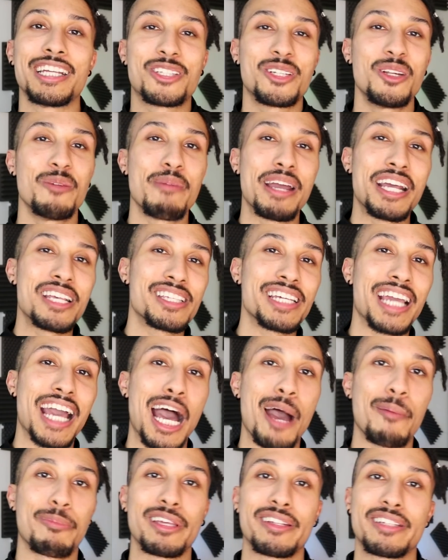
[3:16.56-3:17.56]
It's an amazing
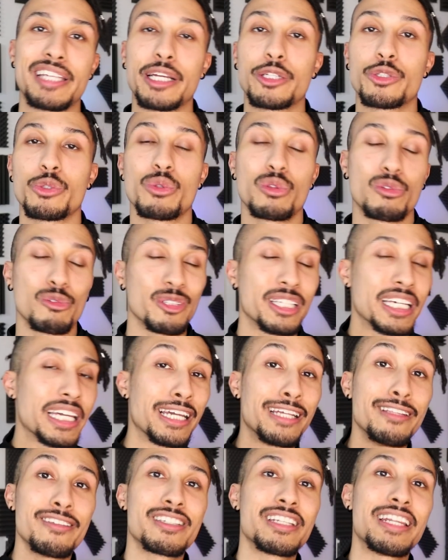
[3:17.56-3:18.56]
app that takes you through
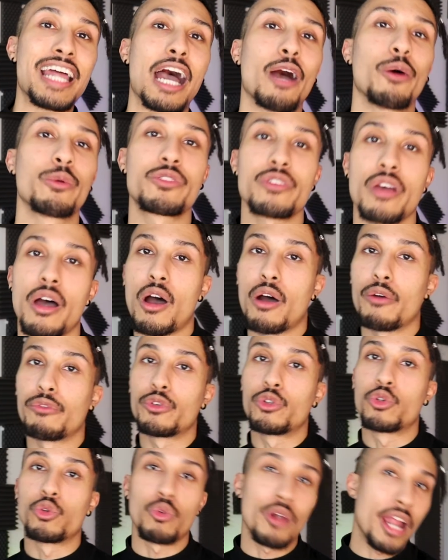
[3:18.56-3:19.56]
the ins and outs
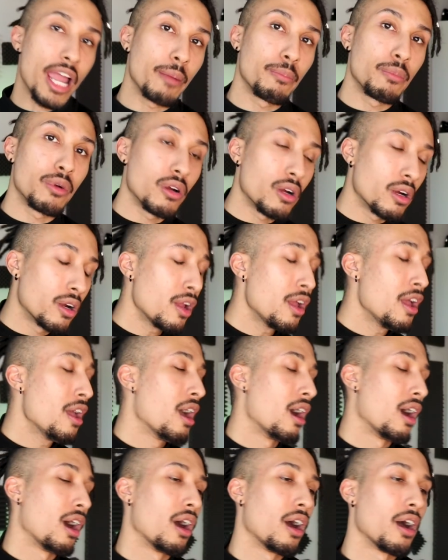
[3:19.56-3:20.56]
of grammar,
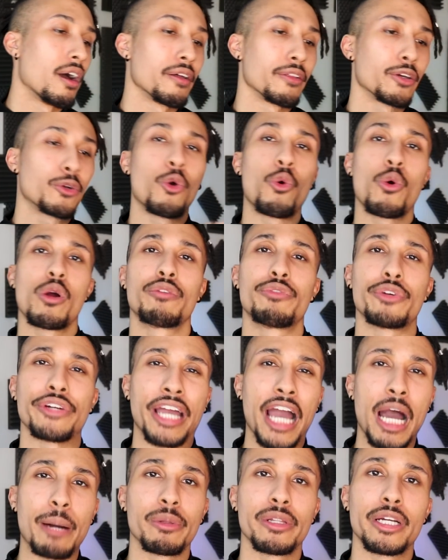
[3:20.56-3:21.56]
uh, the core
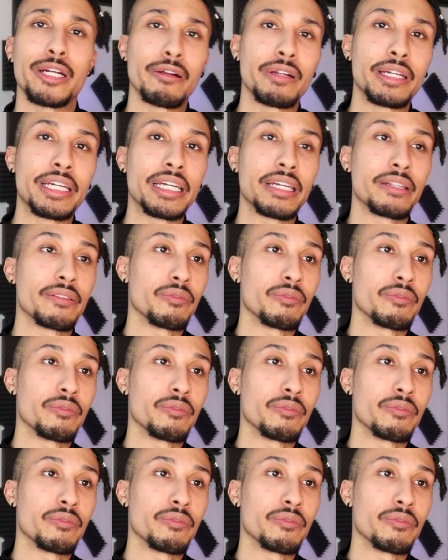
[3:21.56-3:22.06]
vocabulary,